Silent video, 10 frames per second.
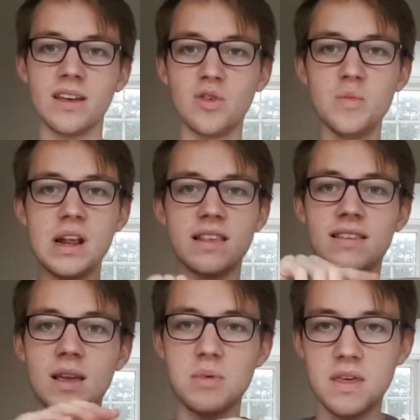It all means the
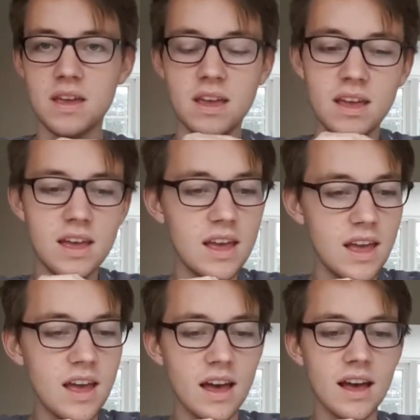same thing.
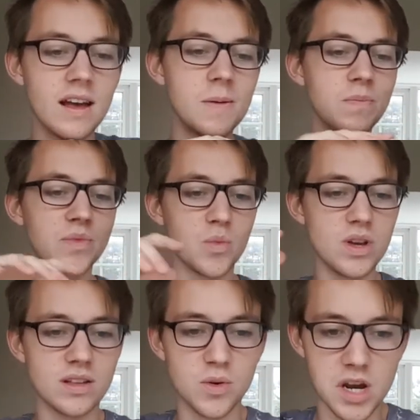We
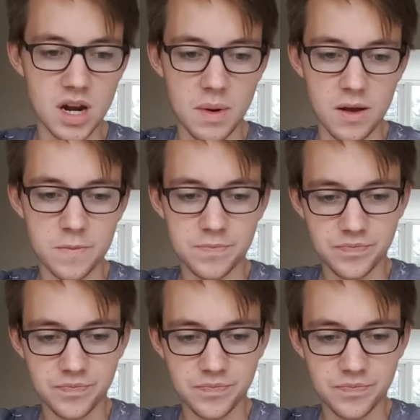are talking about